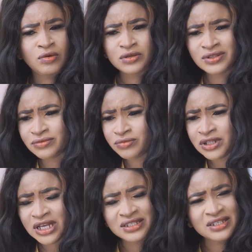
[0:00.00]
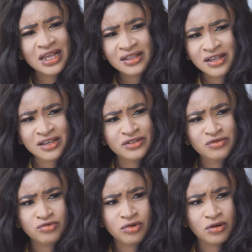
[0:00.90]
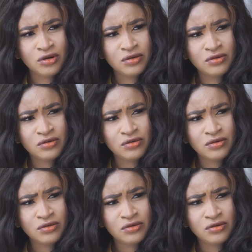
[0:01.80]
what, what exactly is wrong